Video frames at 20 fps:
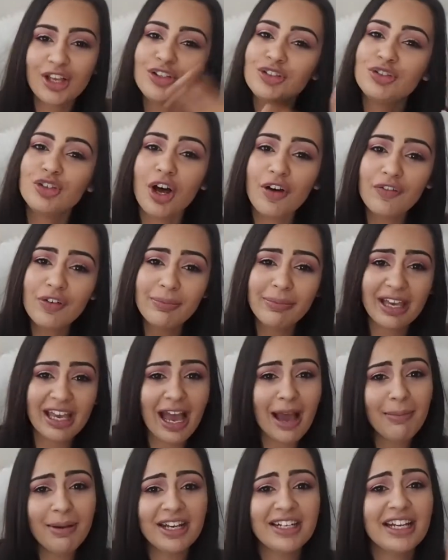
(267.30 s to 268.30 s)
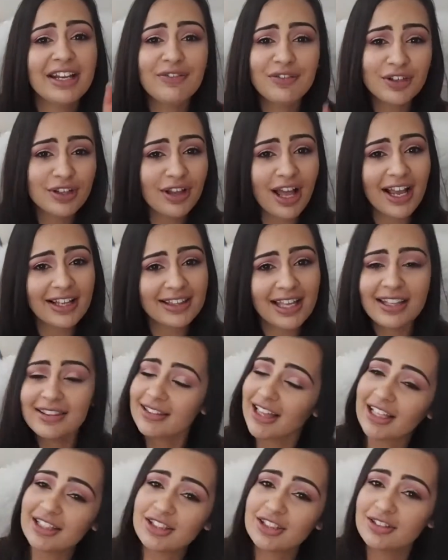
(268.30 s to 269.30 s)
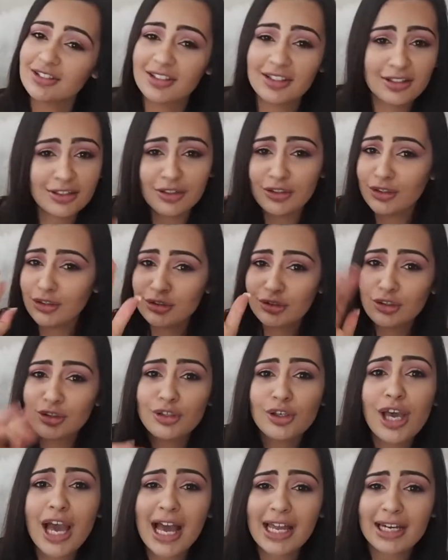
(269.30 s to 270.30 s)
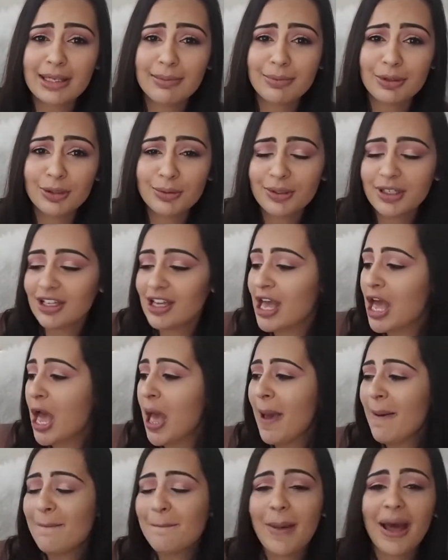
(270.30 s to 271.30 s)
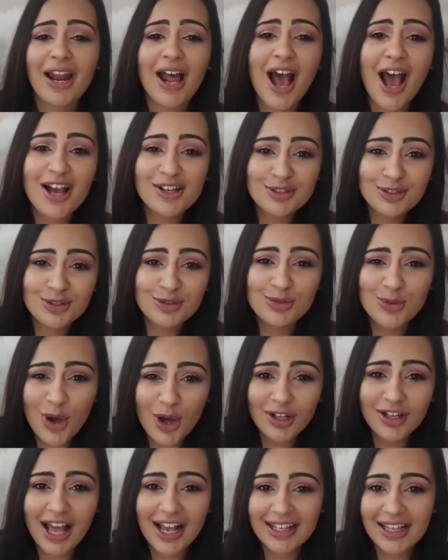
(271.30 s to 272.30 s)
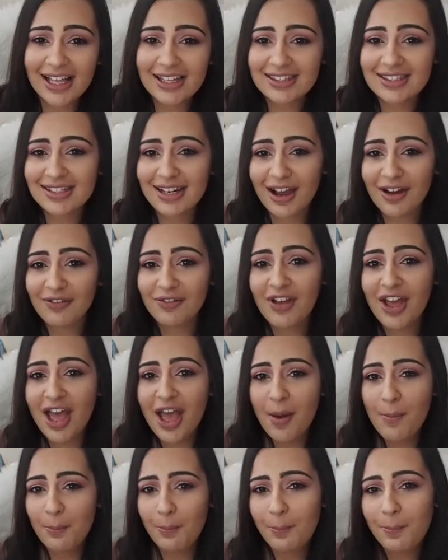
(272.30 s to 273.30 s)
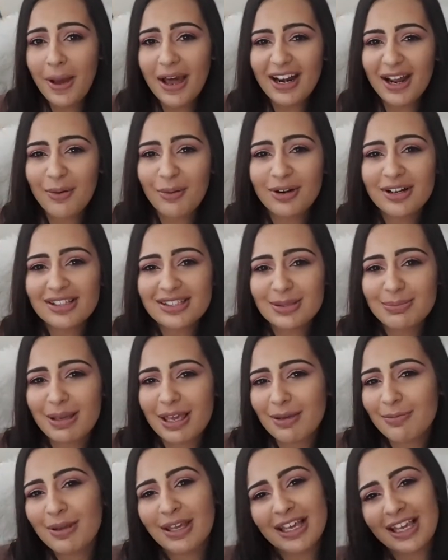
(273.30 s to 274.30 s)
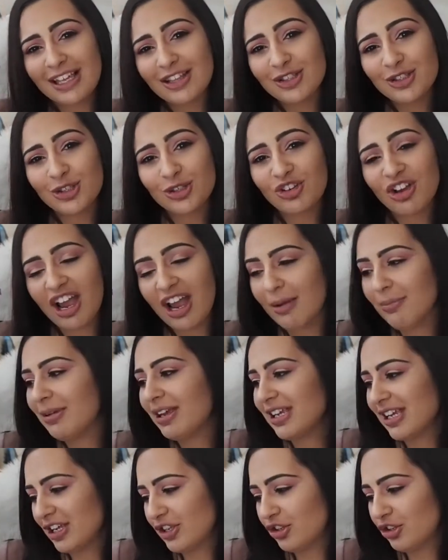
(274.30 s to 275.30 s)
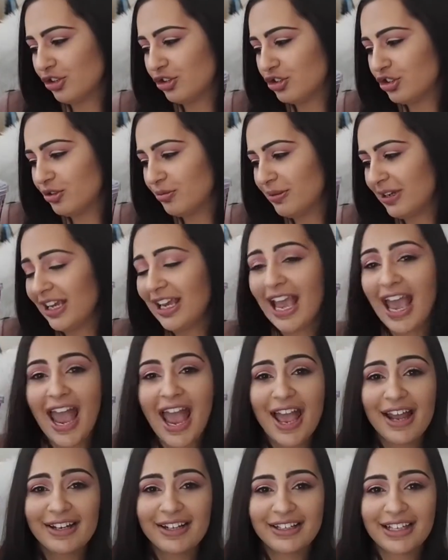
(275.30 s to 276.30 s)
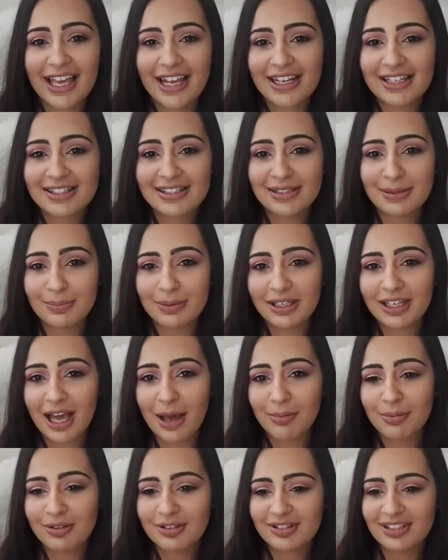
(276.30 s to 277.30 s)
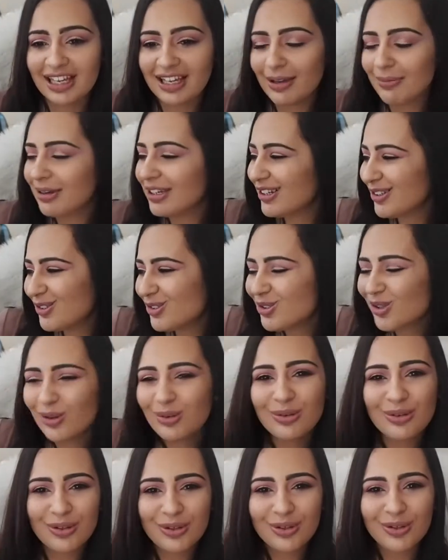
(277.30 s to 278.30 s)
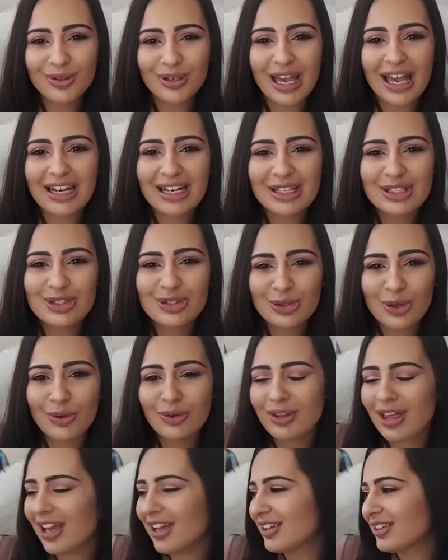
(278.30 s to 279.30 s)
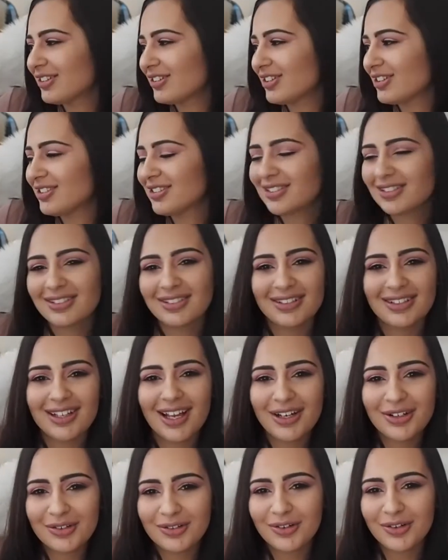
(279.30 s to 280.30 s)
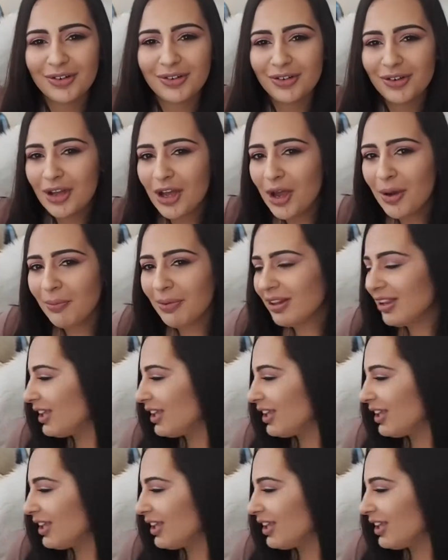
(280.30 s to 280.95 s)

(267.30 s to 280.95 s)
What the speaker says: not for me. I mean, if you like that, that's, you do you, honey boo boo, but I do not like that stuff. But I wanted to be a bit Instagrammy and YouTubey and get a sippy cup, because, like, I mean, it's so cute and it's so, like, just, I don't know, but,